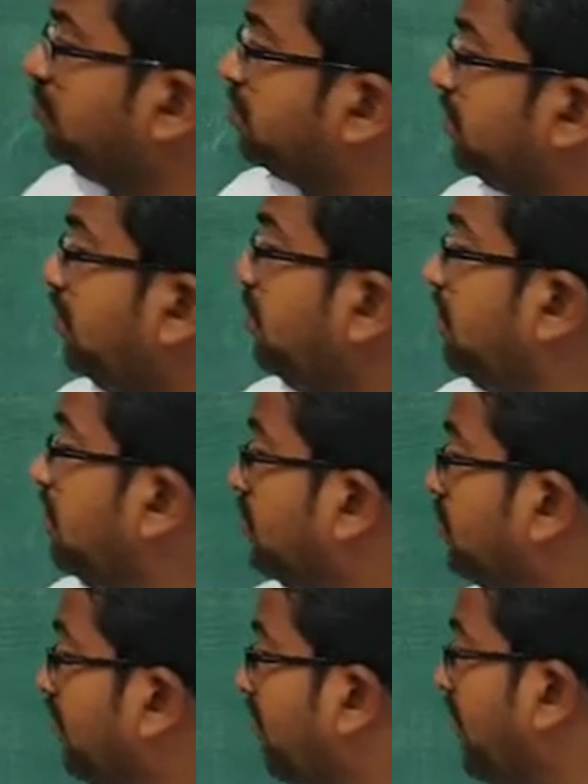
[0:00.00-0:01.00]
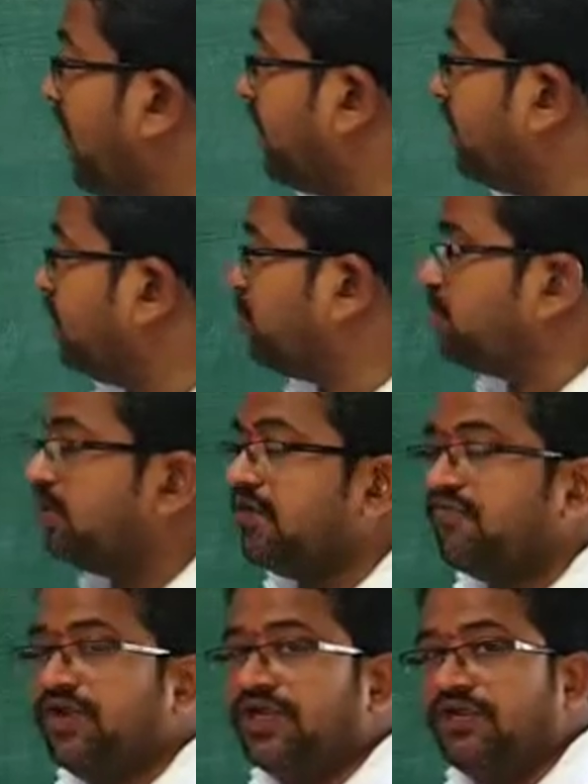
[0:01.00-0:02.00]
motion, the magnitude
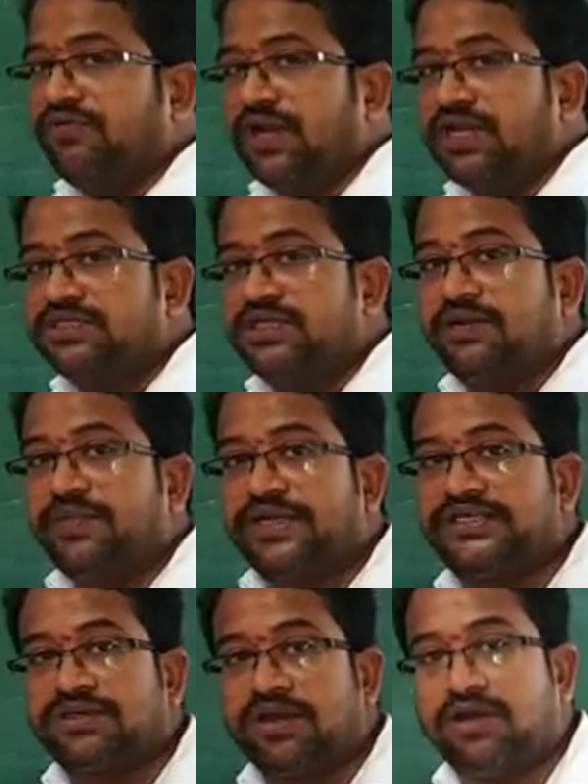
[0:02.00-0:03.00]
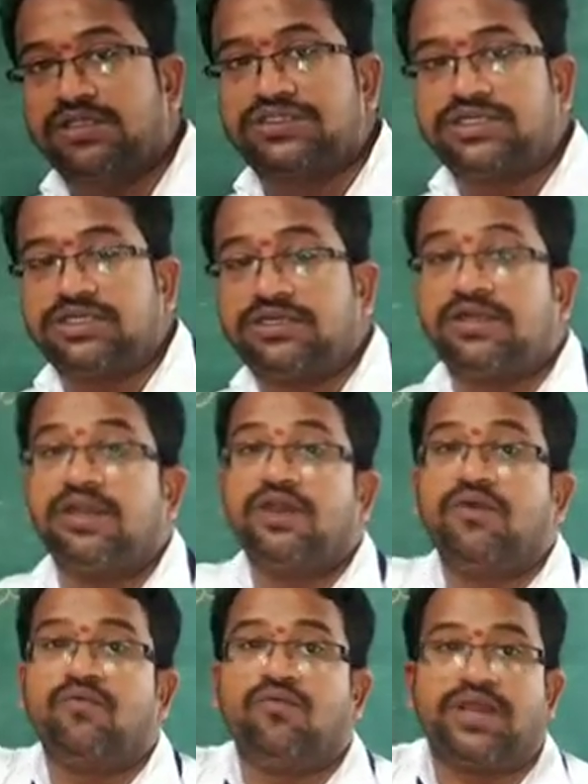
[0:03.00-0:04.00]
of linear velocity remains constant,
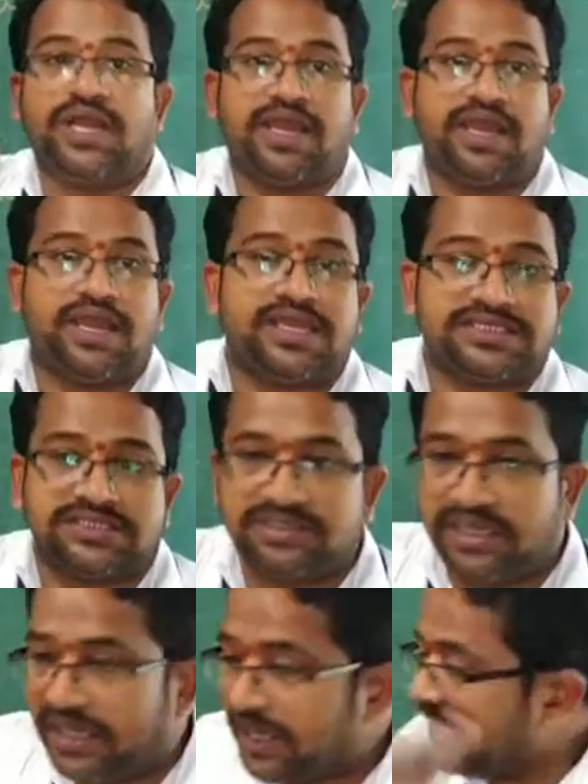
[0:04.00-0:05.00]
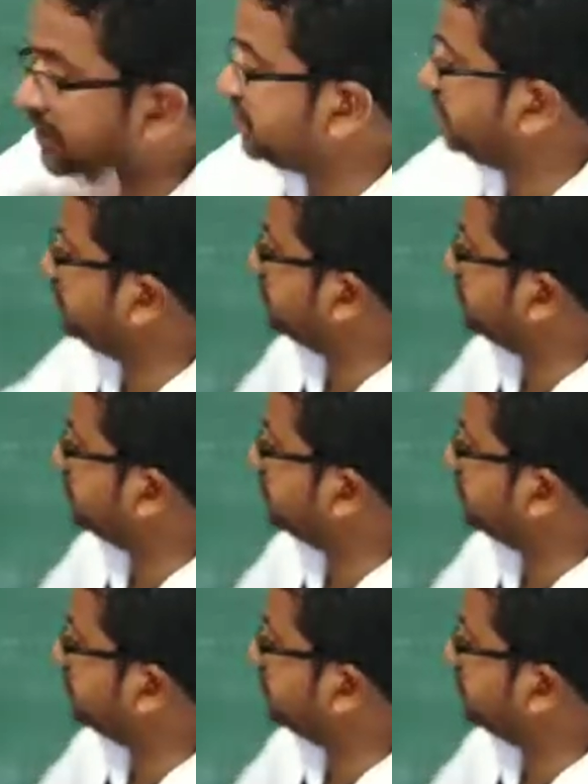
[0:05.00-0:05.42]
whereas the direction